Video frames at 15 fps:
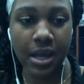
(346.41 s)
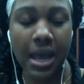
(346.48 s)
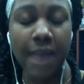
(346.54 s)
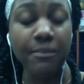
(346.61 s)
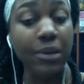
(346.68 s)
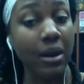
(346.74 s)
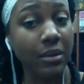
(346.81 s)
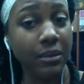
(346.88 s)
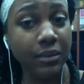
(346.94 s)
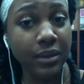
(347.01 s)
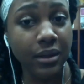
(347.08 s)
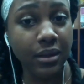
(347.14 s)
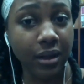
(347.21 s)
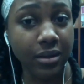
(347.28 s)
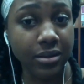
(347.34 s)
And
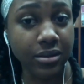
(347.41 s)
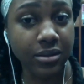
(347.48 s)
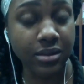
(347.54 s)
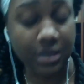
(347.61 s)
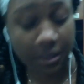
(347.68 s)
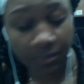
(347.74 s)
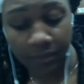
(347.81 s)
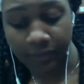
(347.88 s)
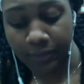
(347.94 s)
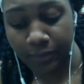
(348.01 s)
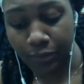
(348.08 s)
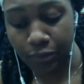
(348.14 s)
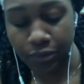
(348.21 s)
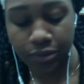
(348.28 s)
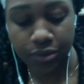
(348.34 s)
probably also some of the
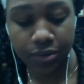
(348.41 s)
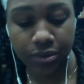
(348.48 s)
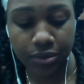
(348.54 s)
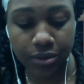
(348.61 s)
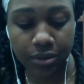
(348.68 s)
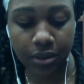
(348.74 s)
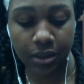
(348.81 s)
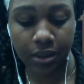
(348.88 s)
pro-social